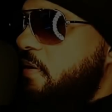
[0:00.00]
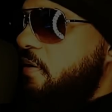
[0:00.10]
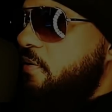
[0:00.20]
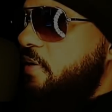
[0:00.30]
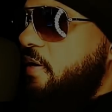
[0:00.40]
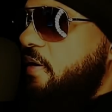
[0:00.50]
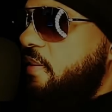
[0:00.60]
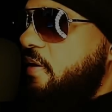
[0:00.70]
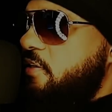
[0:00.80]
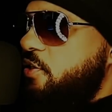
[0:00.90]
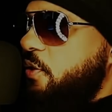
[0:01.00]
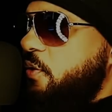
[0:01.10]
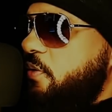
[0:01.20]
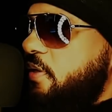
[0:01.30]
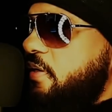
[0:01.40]
the other day that
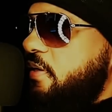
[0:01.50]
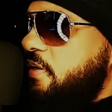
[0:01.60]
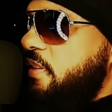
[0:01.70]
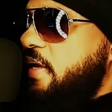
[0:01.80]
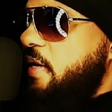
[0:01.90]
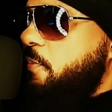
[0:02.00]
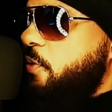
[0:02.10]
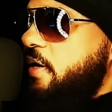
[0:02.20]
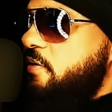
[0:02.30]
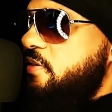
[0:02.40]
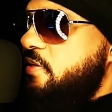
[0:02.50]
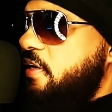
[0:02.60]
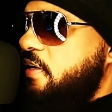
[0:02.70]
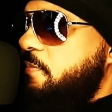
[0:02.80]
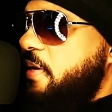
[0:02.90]
showed a light brown
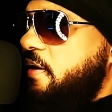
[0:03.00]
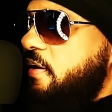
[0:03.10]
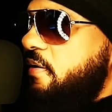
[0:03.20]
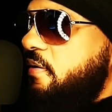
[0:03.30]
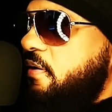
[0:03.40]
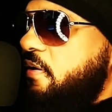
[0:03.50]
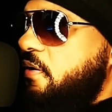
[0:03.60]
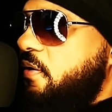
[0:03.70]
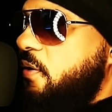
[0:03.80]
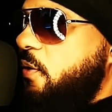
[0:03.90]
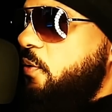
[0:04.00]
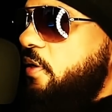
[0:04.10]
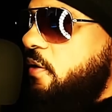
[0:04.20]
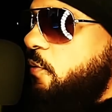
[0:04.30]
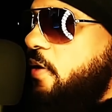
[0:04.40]
skinned man
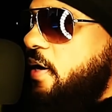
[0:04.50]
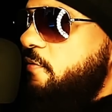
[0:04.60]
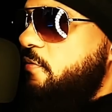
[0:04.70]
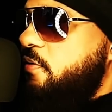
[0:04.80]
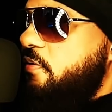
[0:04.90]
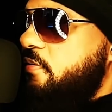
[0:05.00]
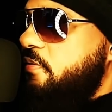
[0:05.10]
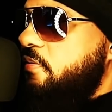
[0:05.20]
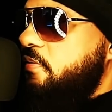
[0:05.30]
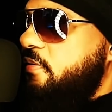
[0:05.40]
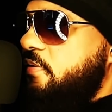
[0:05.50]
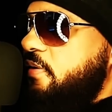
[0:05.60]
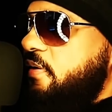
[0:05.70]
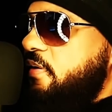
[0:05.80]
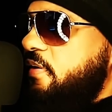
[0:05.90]
holding a rifle,
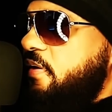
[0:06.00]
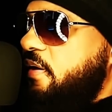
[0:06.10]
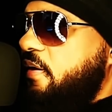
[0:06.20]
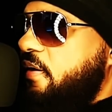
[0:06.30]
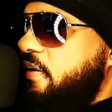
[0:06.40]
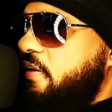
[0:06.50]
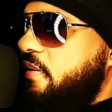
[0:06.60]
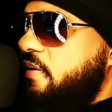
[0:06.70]
and